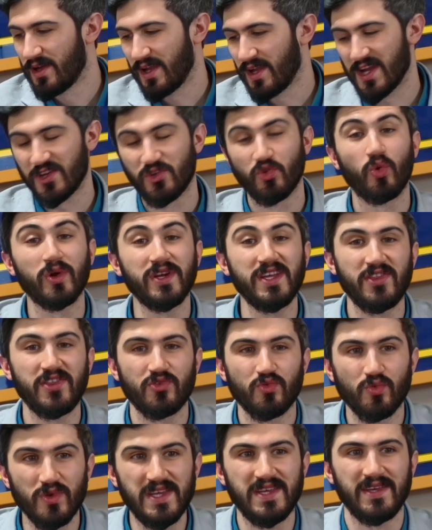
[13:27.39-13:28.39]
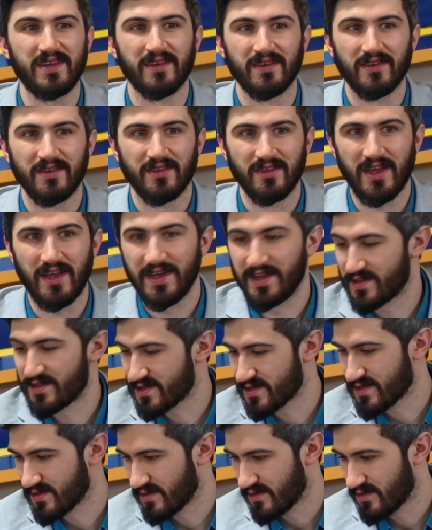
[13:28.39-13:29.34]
Got 23 likes.